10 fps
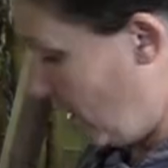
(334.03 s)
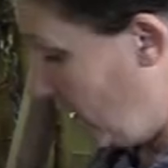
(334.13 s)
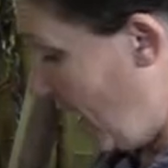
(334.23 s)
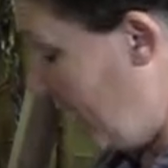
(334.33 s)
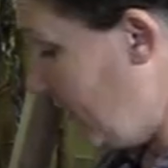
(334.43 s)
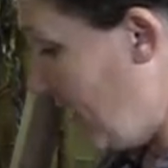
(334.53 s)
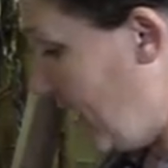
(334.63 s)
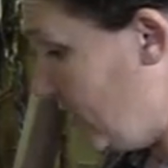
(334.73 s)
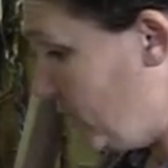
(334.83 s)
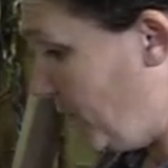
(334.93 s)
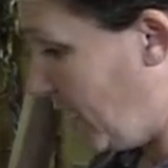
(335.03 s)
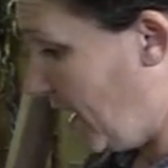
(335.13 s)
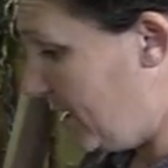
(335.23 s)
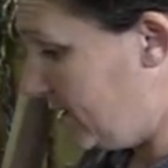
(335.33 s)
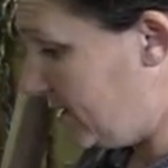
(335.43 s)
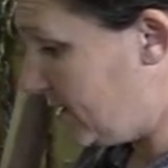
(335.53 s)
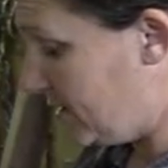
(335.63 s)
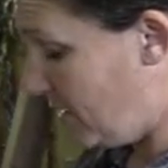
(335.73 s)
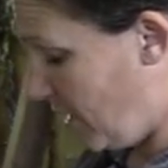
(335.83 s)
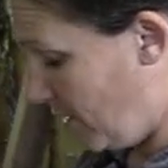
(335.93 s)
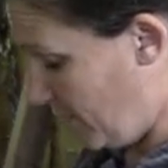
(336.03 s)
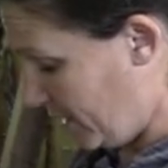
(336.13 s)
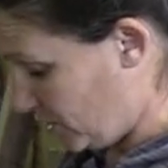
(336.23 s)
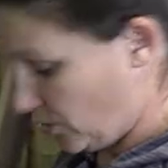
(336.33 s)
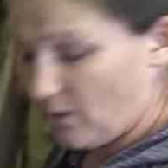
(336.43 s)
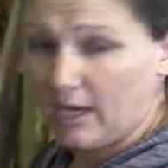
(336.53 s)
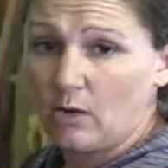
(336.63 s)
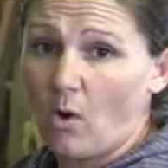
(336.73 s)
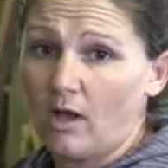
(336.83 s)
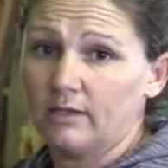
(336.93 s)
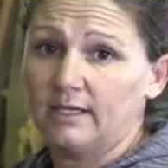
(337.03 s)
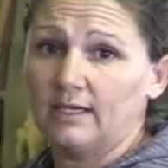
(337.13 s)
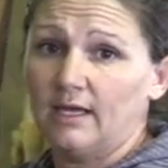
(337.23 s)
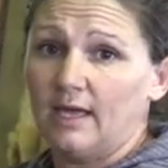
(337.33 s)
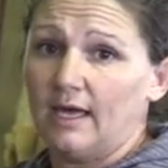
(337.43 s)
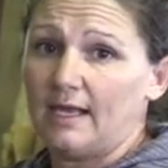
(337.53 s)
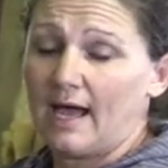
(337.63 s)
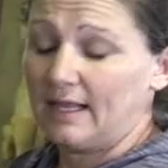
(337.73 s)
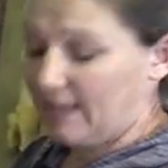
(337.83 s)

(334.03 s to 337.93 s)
a lot of that is because um, it's a great quality, and I